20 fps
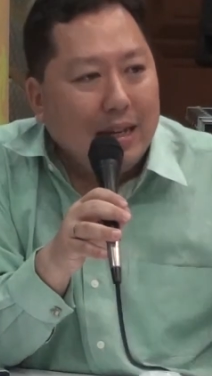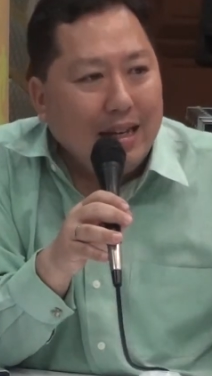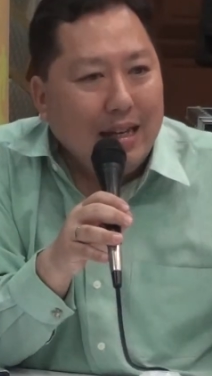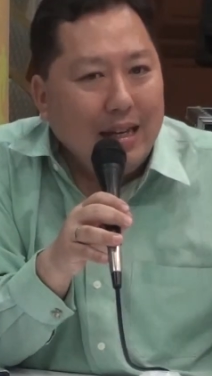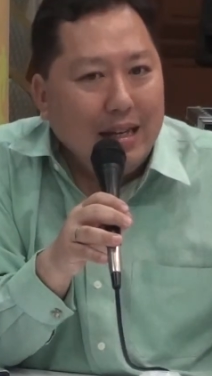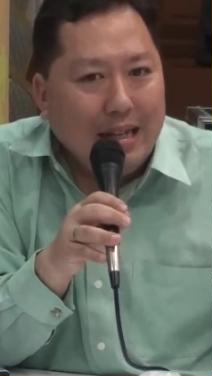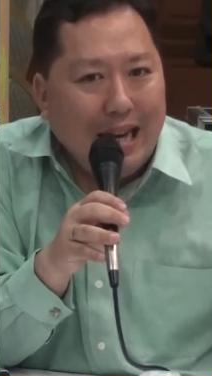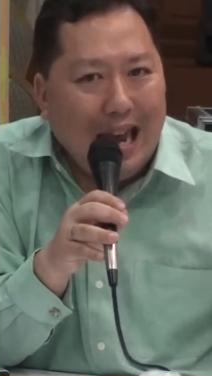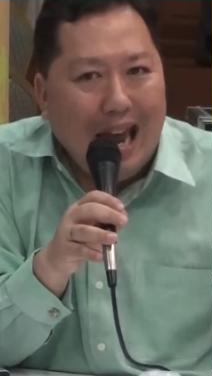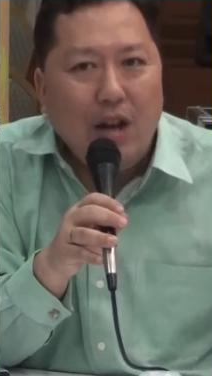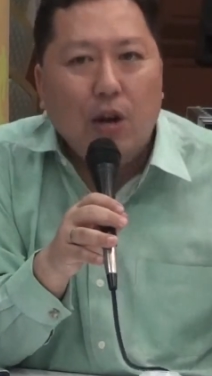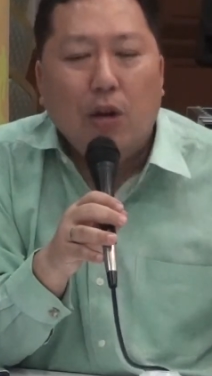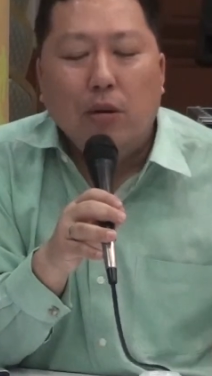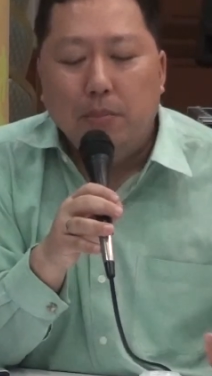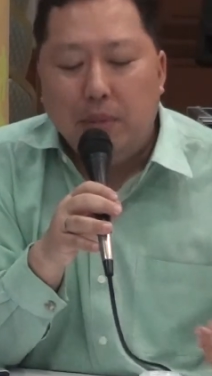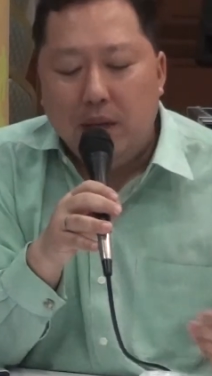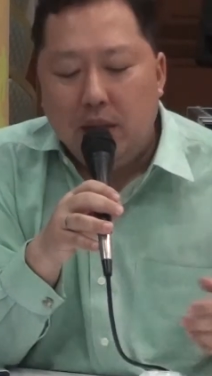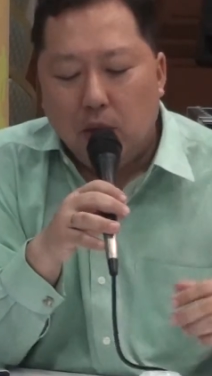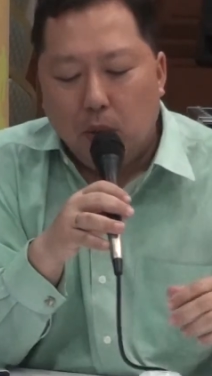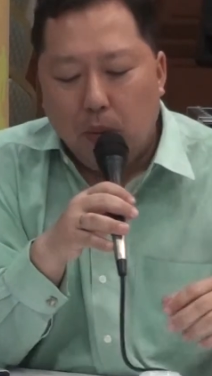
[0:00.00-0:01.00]
It
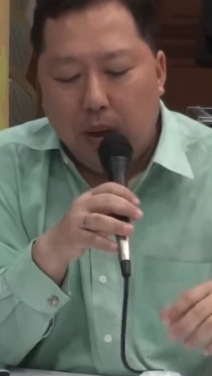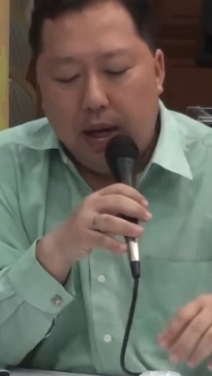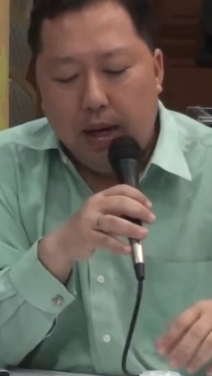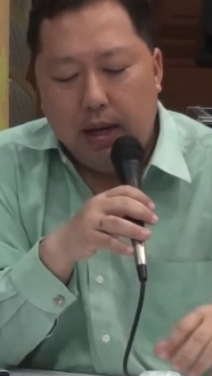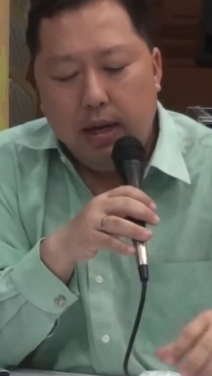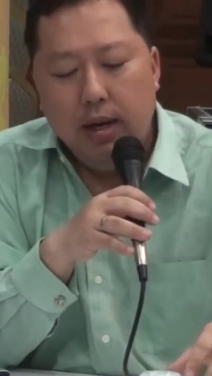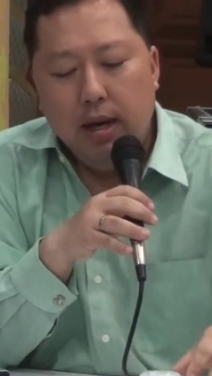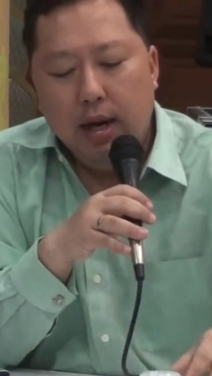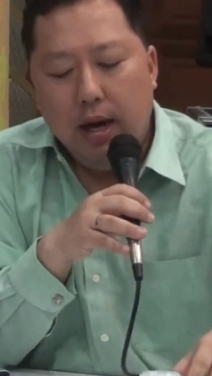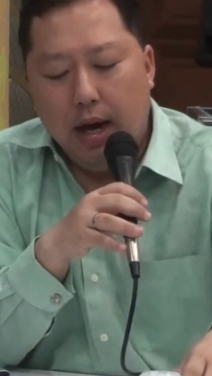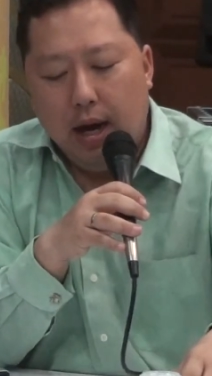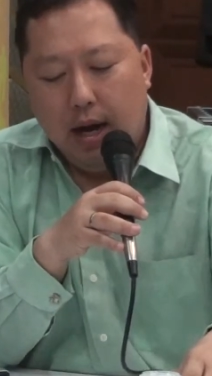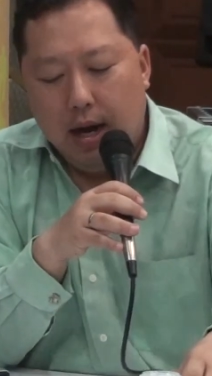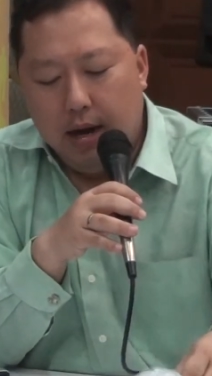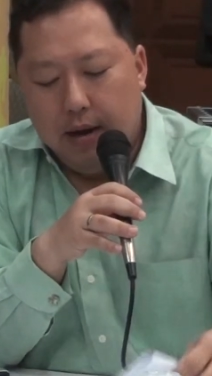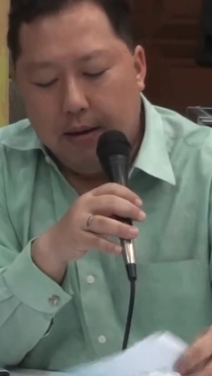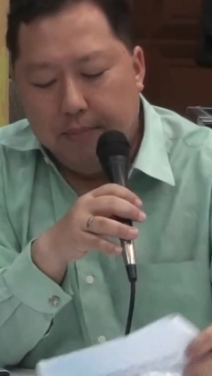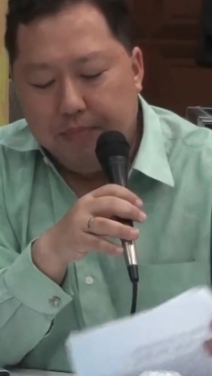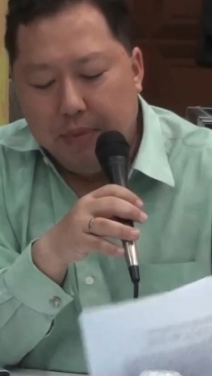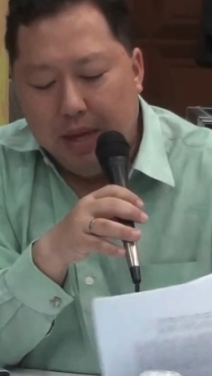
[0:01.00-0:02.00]
cannot be the way
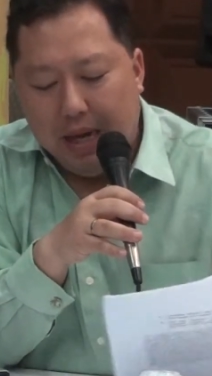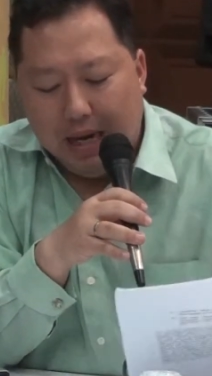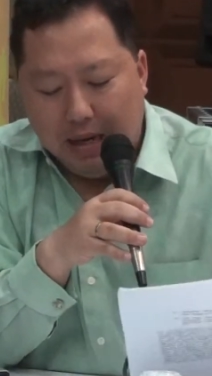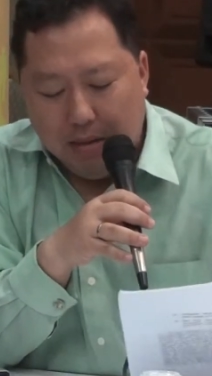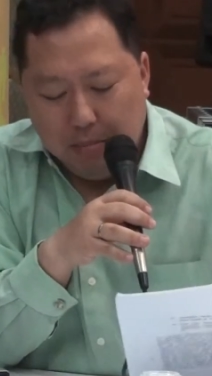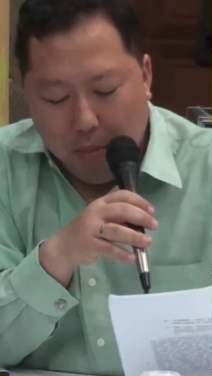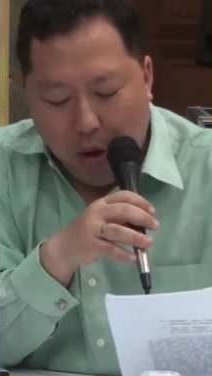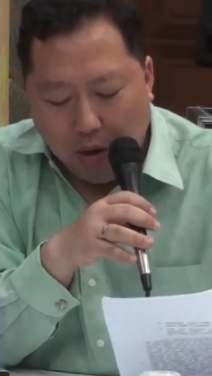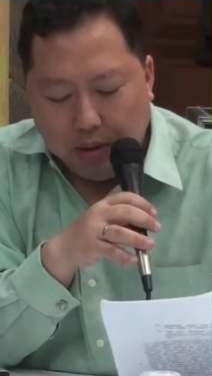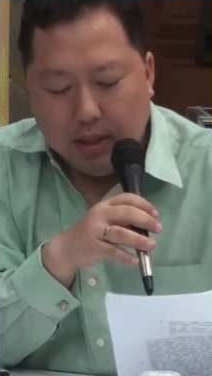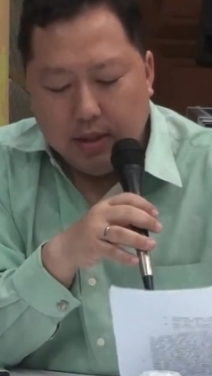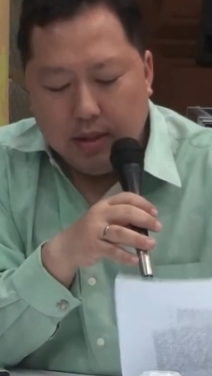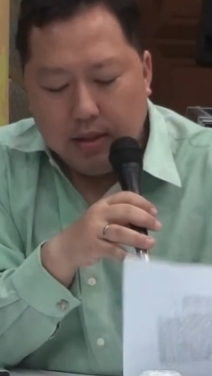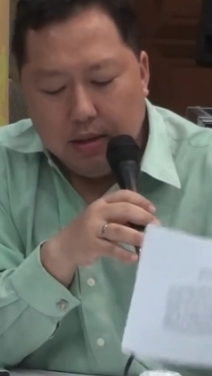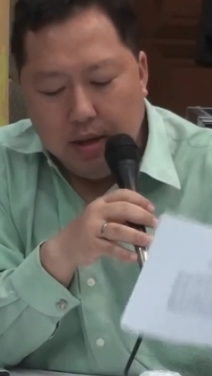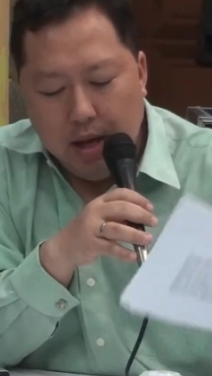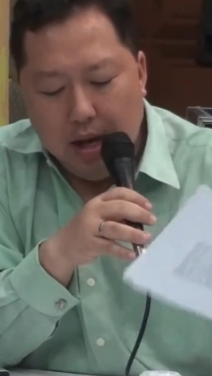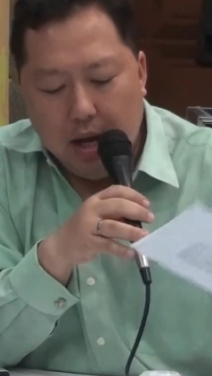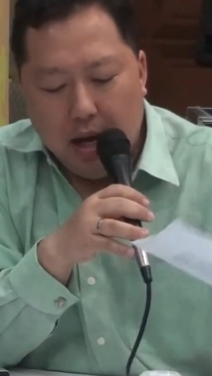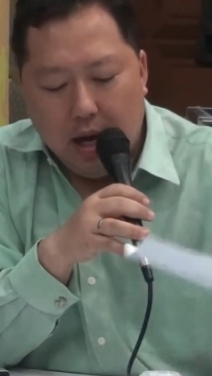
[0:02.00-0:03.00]
in modern
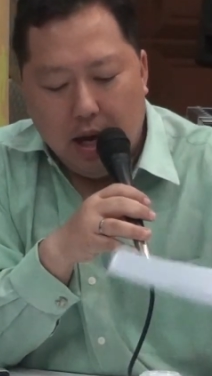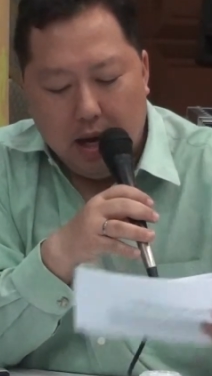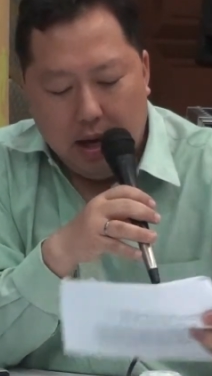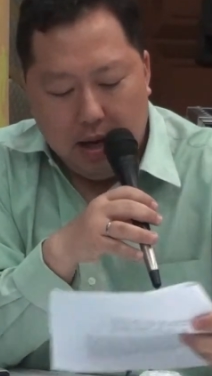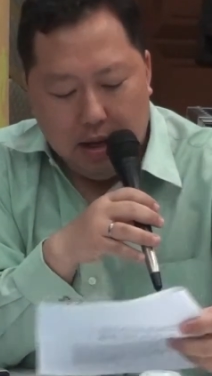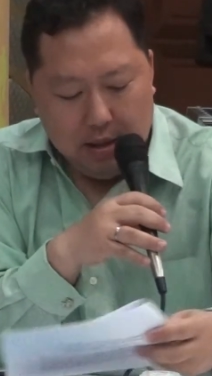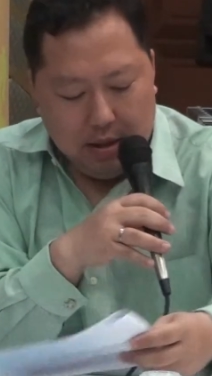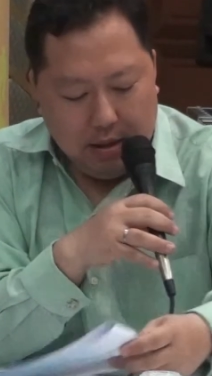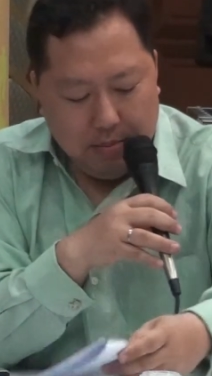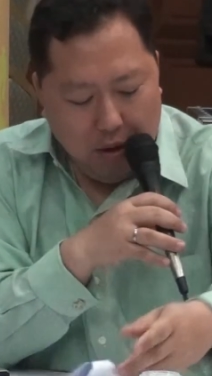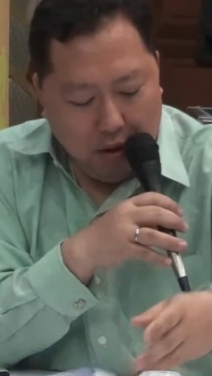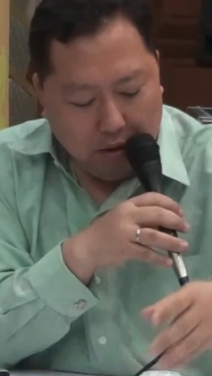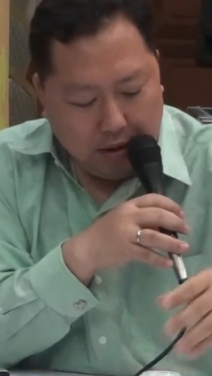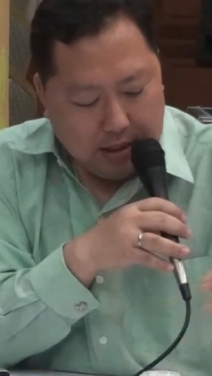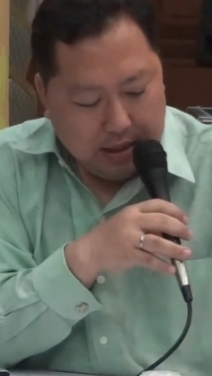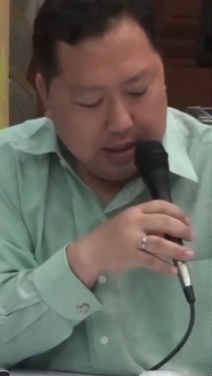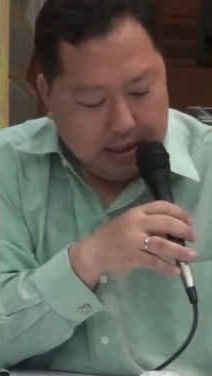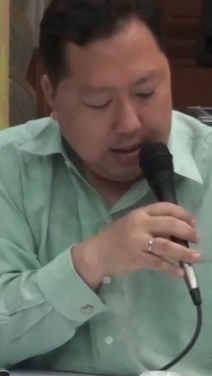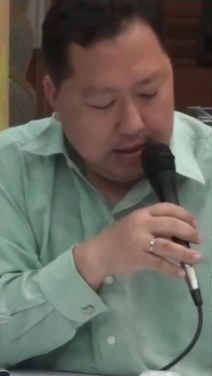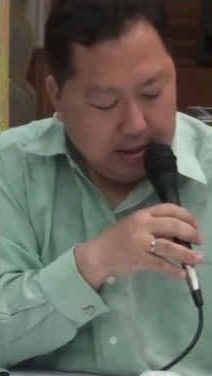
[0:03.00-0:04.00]

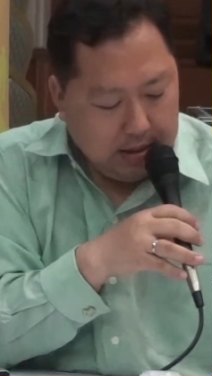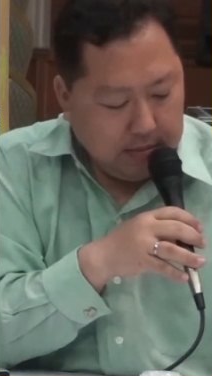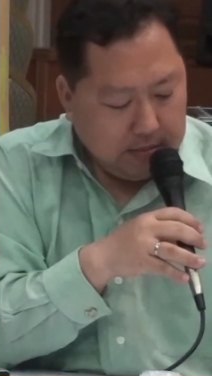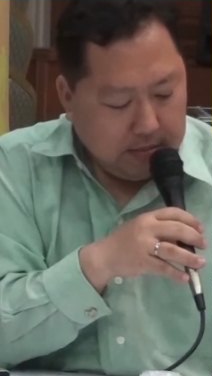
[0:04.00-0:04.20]
democracies.